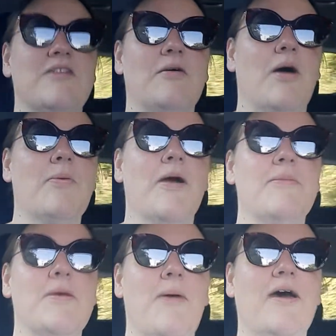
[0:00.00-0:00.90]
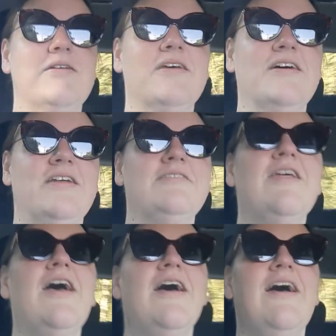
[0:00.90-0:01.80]
so I'll probably be about
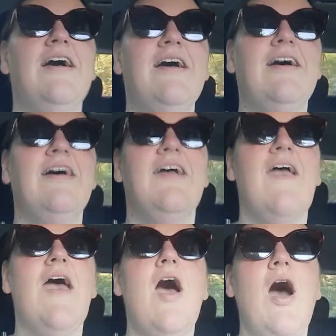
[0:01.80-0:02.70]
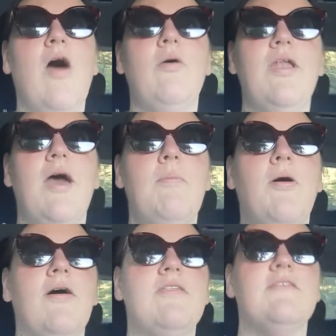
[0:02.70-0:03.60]
done. Oh, and I
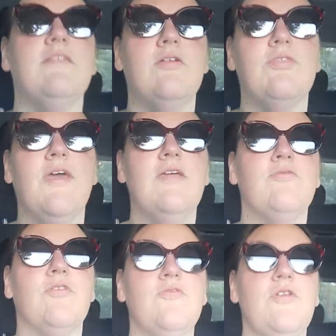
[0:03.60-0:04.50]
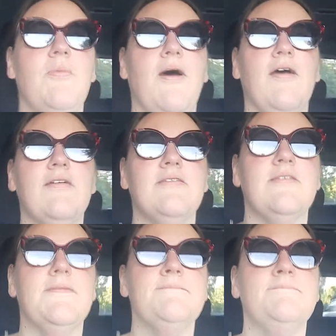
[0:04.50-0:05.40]
bought this little thing for a few bucks,
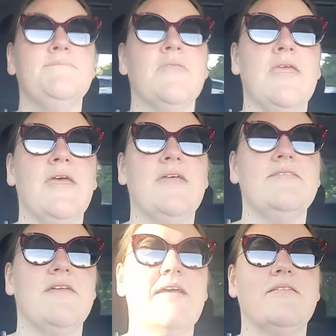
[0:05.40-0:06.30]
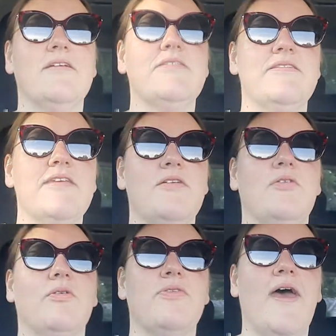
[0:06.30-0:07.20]
stainless
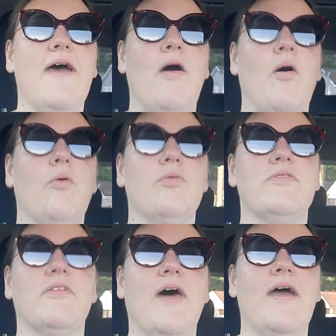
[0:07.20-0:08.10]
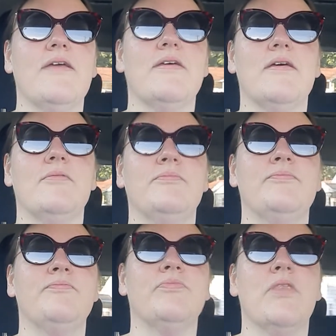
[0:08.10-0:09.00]
steel, that holds like
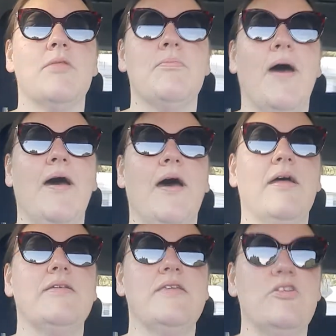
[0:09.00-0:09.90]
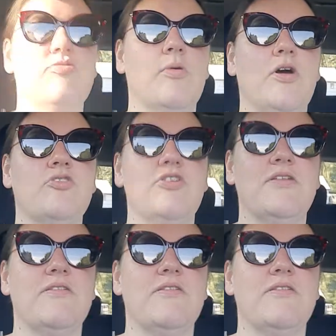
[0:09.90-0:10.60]
my dishwashing